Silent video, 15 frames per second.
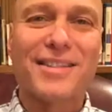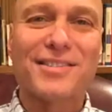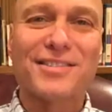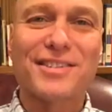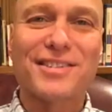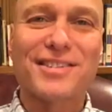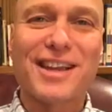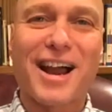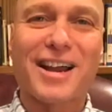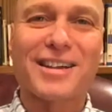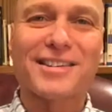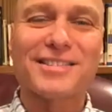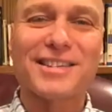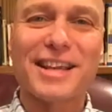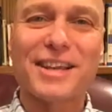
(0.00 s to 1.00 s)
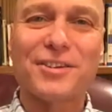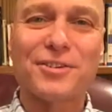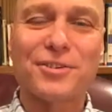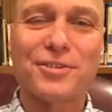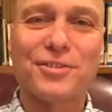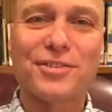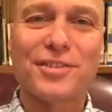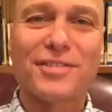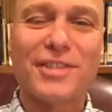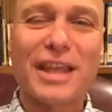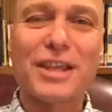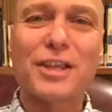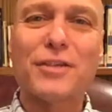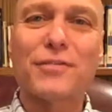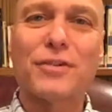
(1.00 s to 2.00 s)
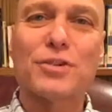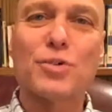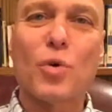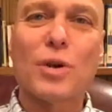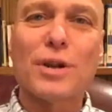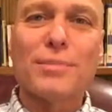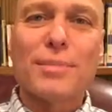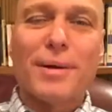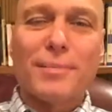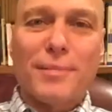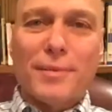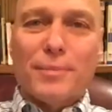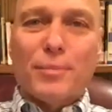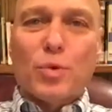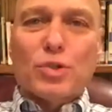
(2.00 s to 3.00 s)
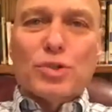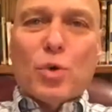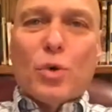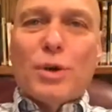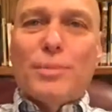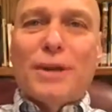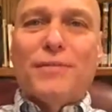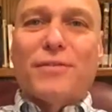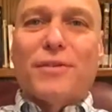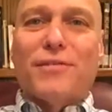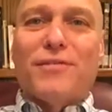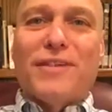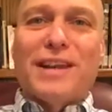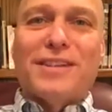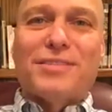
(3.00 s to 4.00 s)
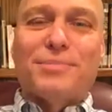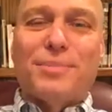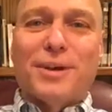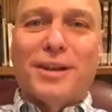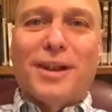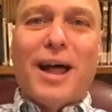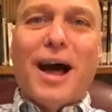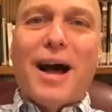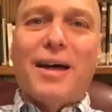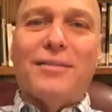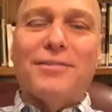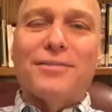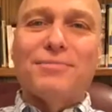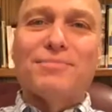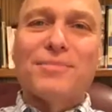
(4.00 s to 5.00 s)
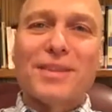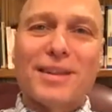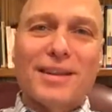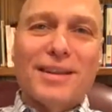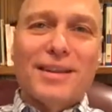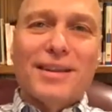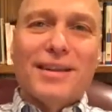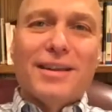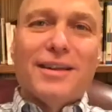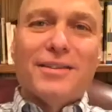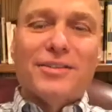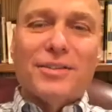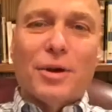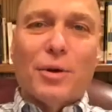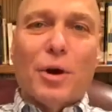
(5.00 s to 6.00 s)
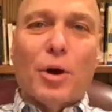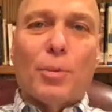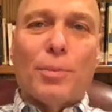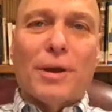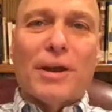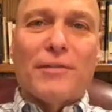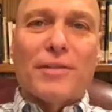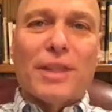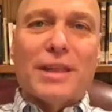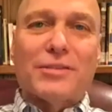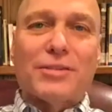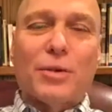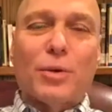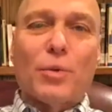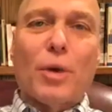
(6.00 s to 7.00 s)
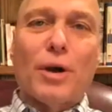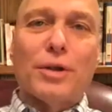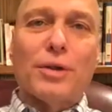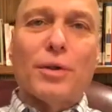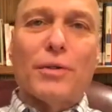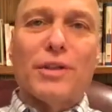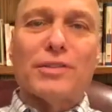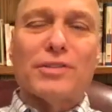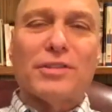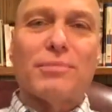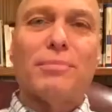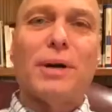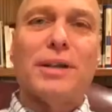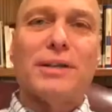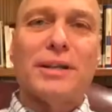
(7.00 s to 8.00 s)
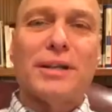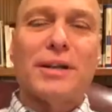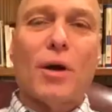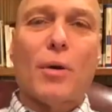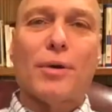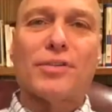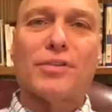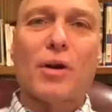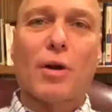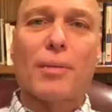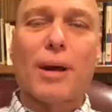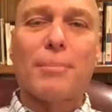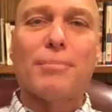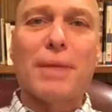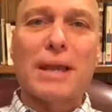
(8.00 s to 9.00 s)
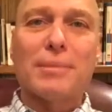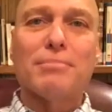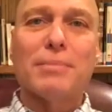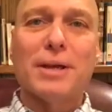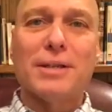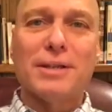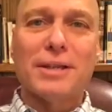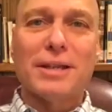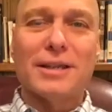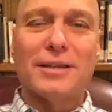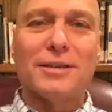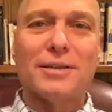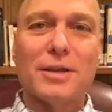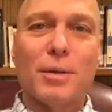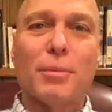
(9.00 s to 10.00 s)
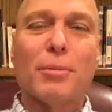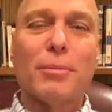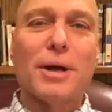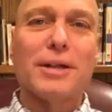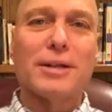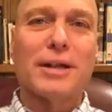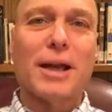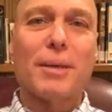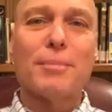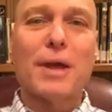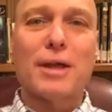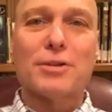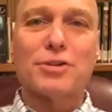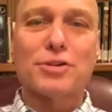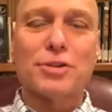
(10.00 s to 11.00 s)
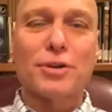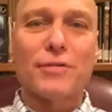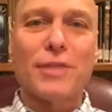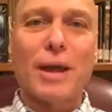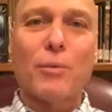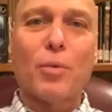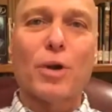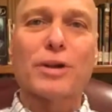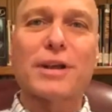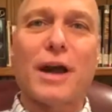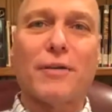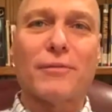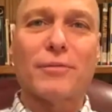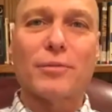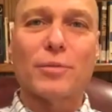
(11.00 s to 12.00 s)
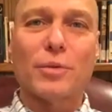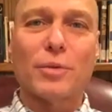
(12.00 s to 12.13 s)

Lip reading: this is Scotty Sanders. Thank you for joining me for Facebook Live. So I hope everything's going well. You know, this is Monday, and I always talk about make Monday double Monday. I'm not sure if that worked out